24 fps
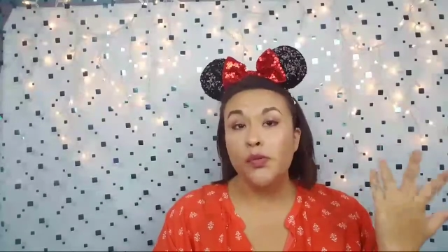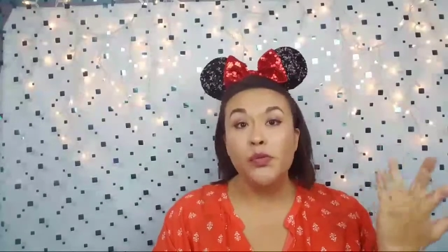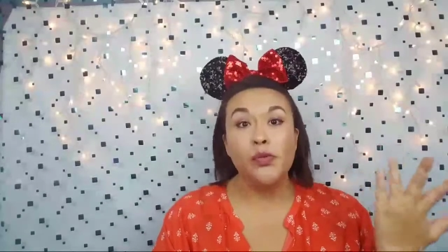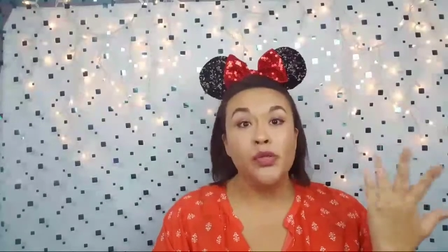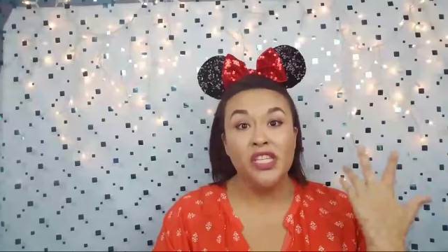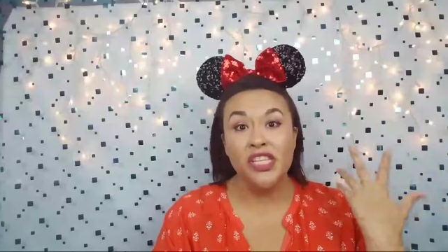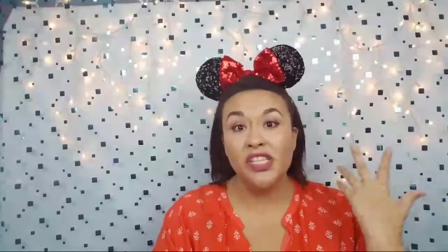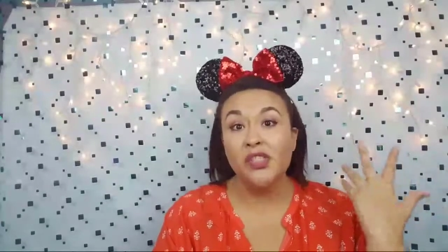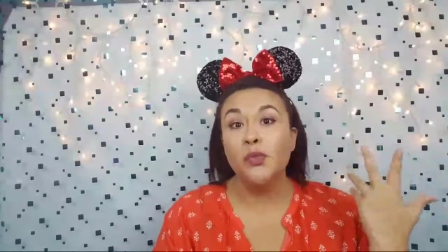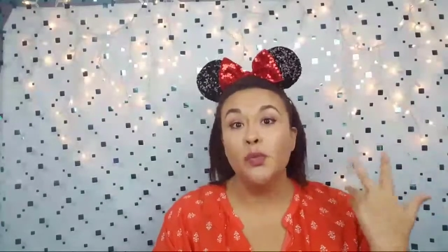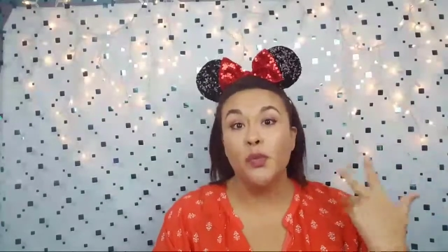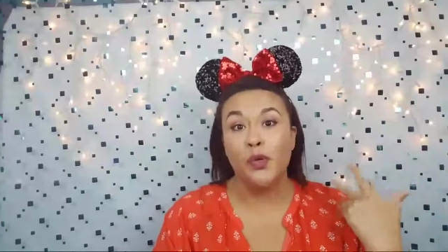
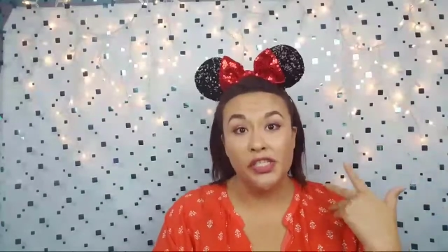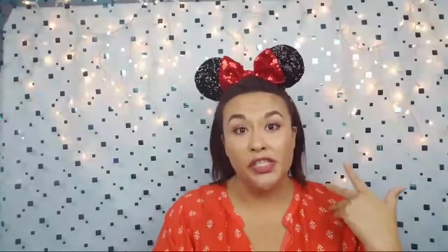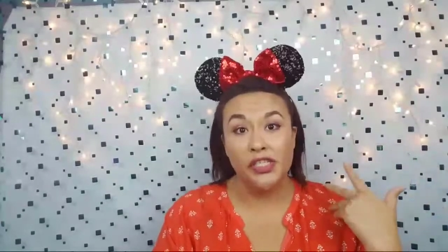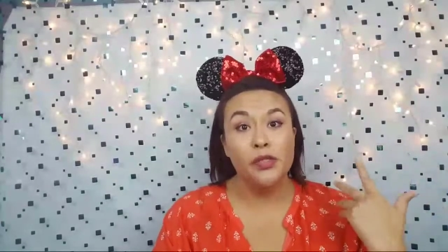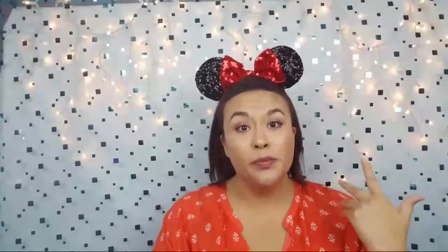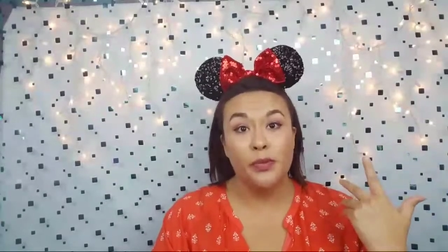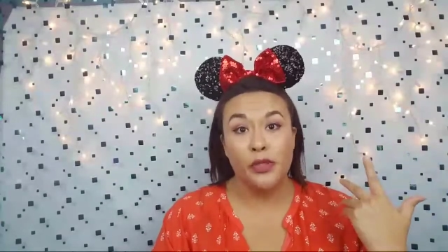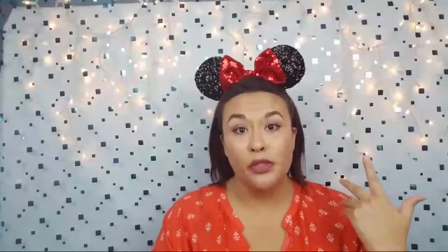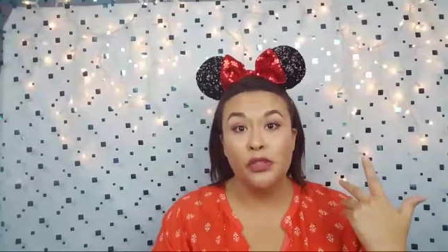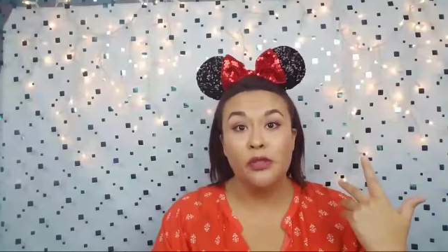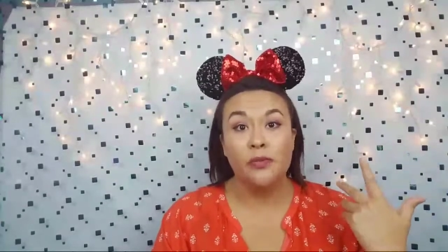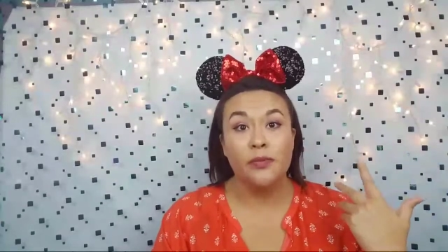this was
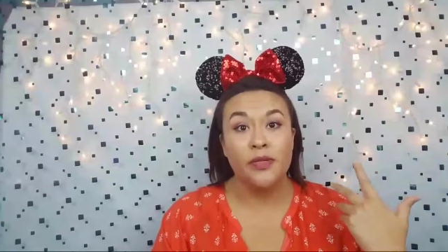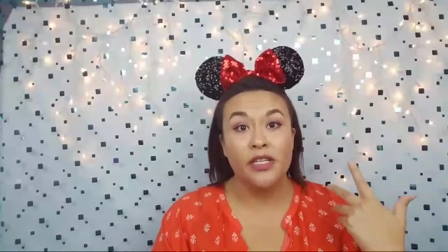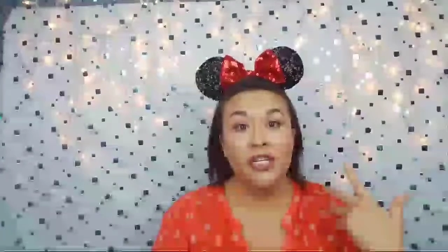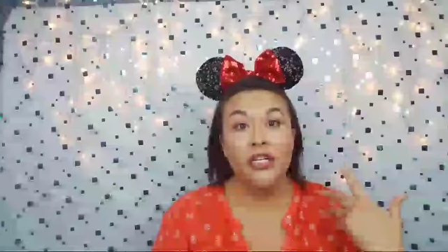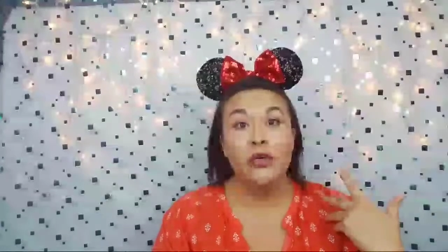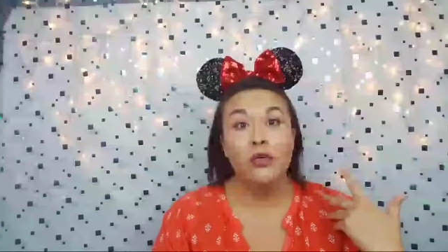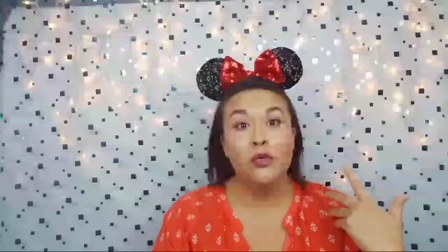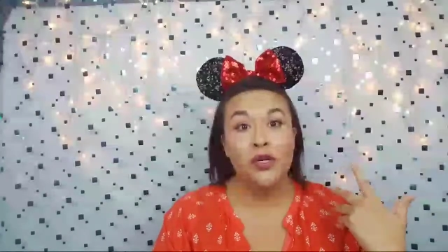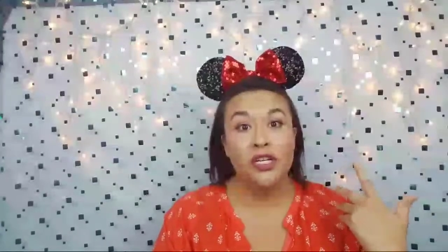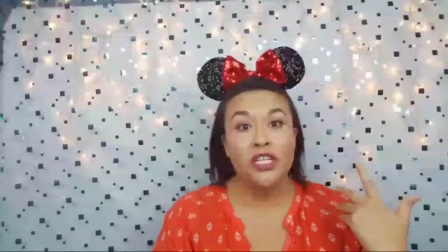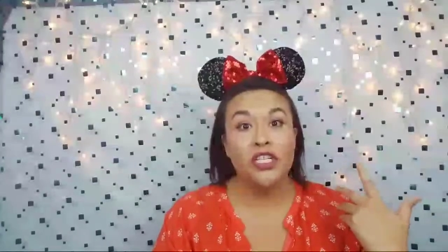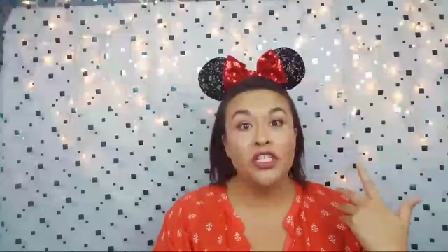supposed to be a
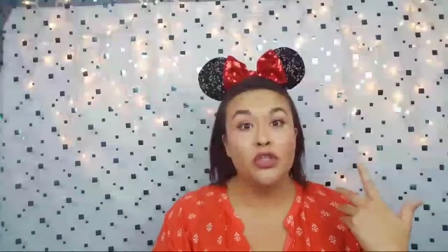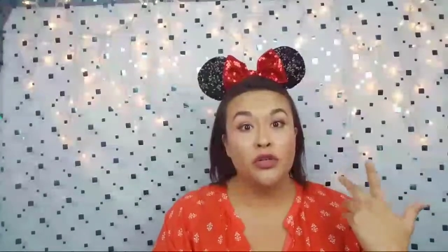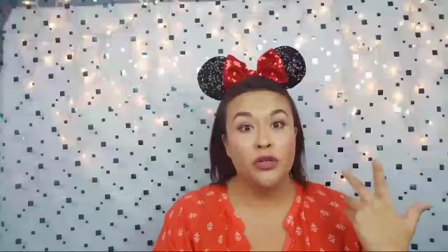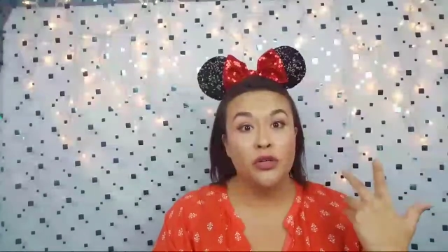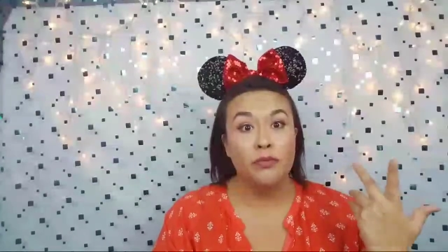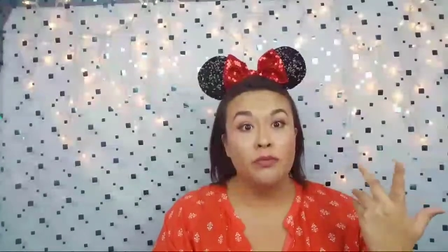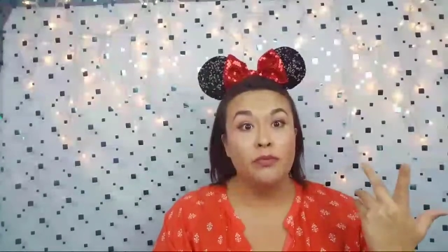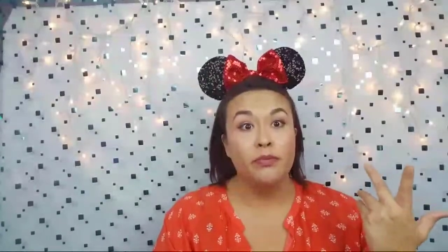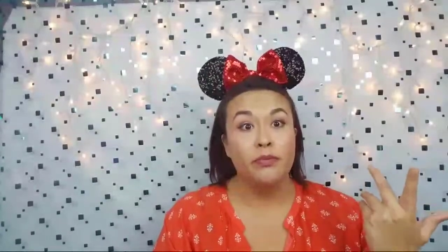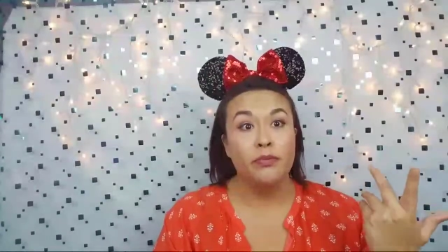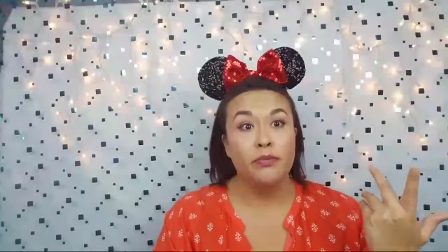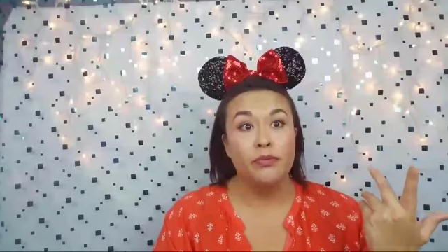quick
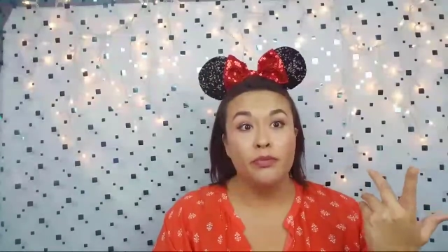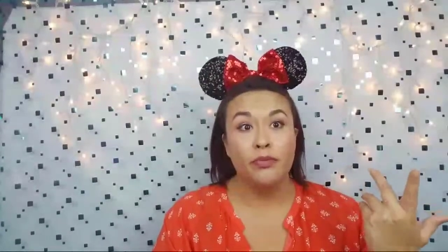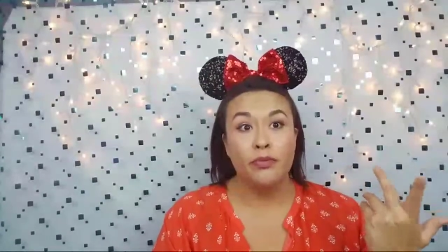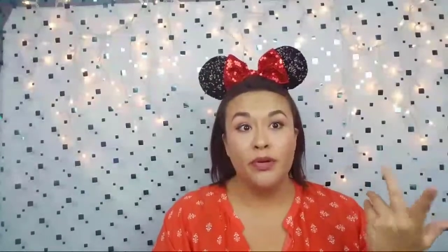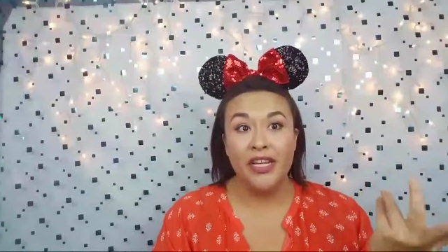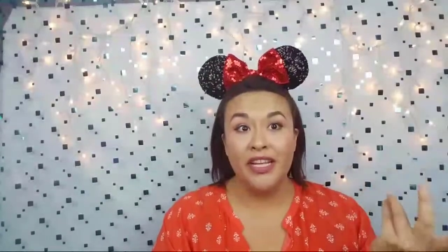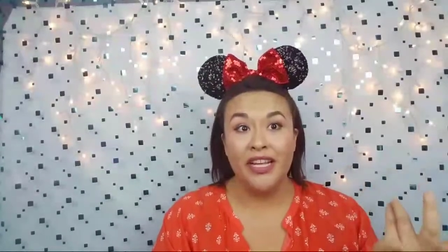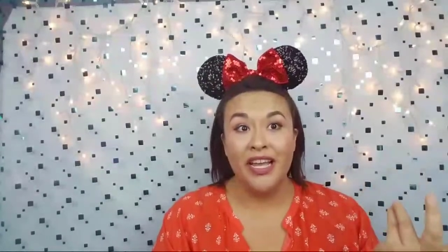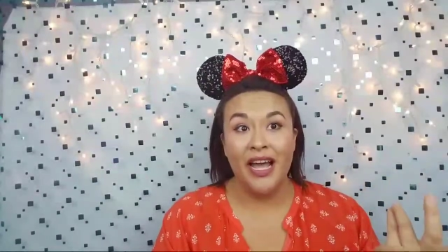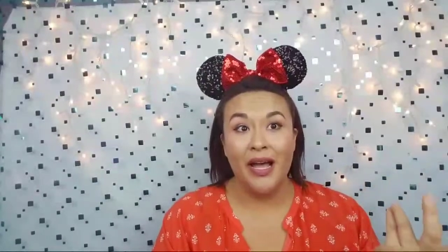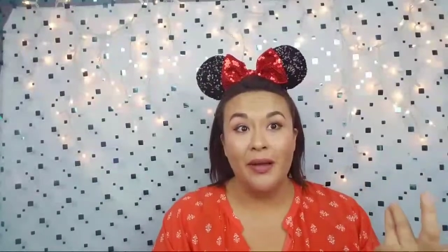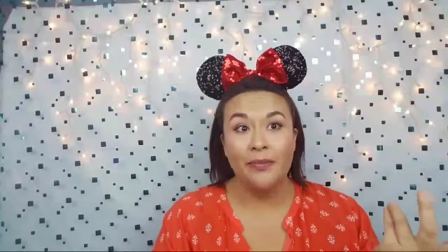trip
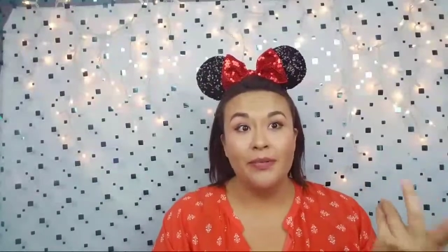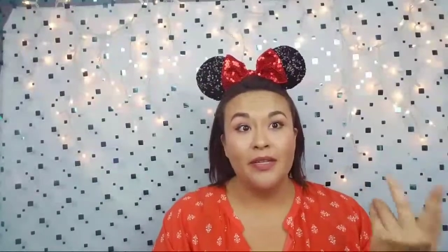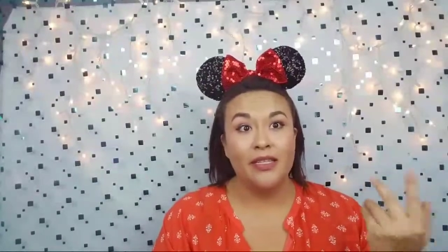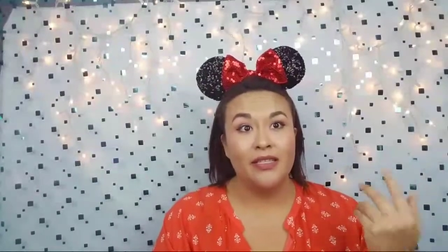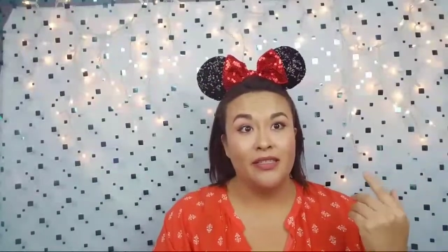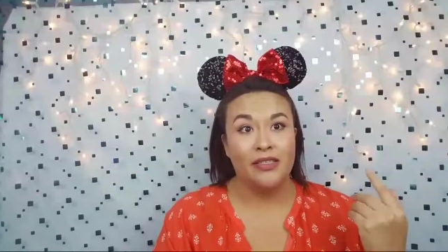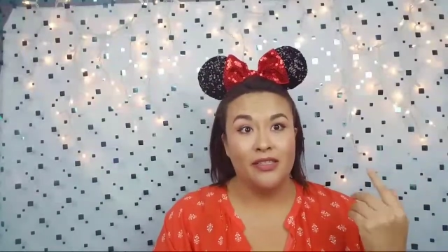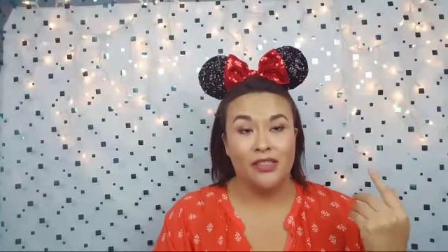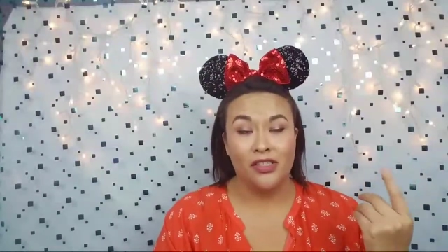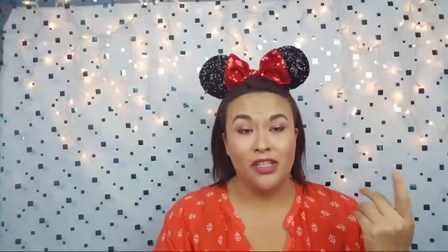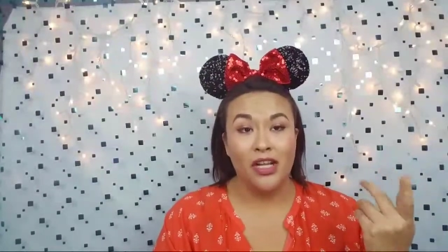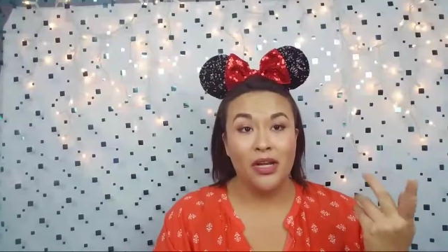recap, and
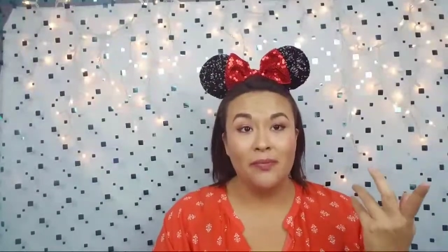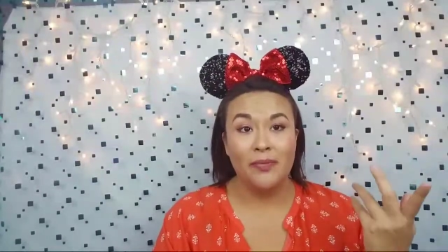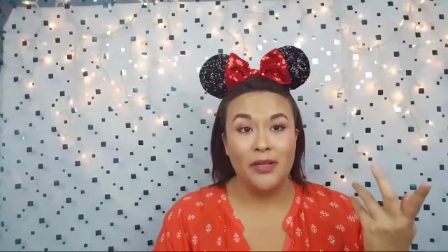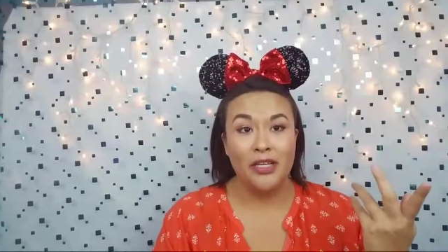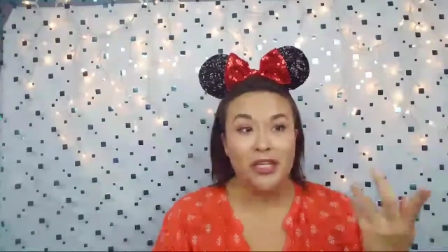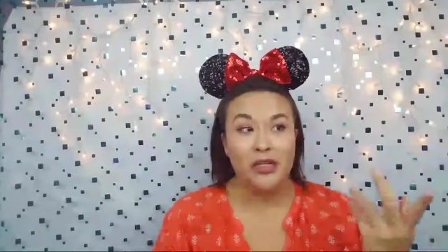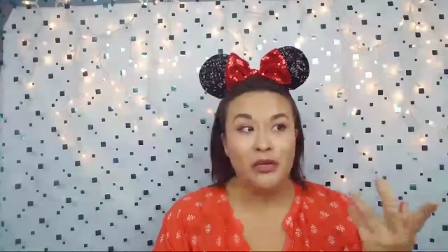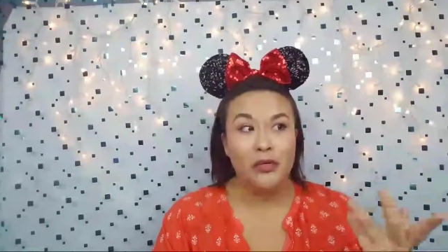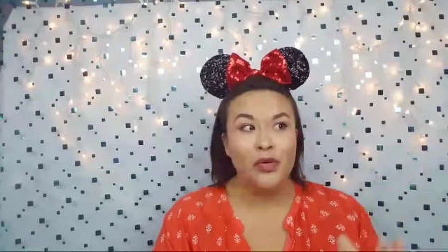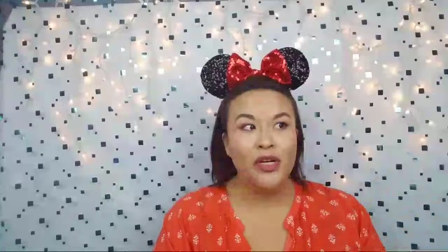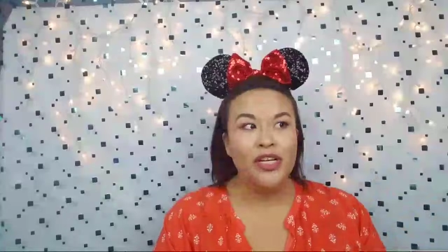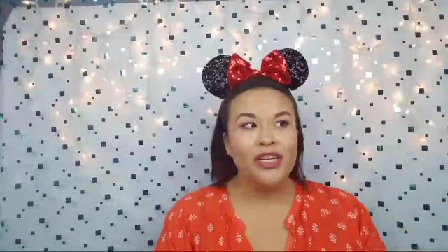it's not
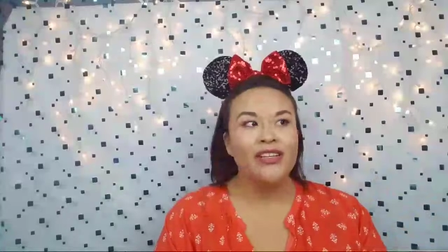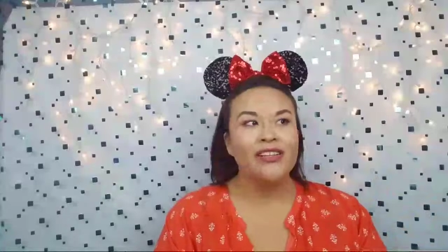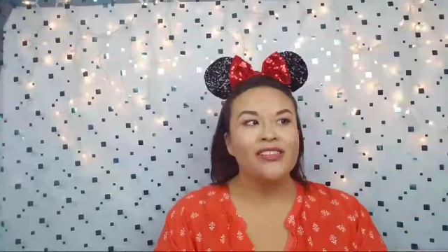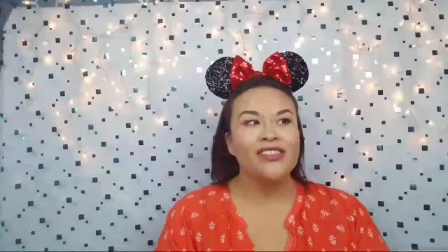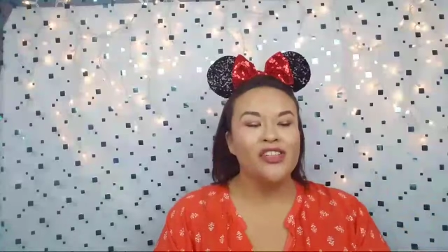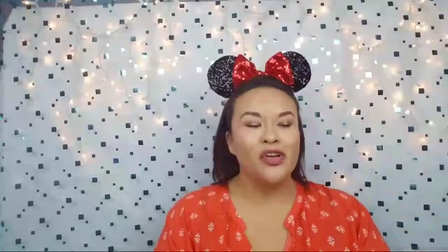being quick.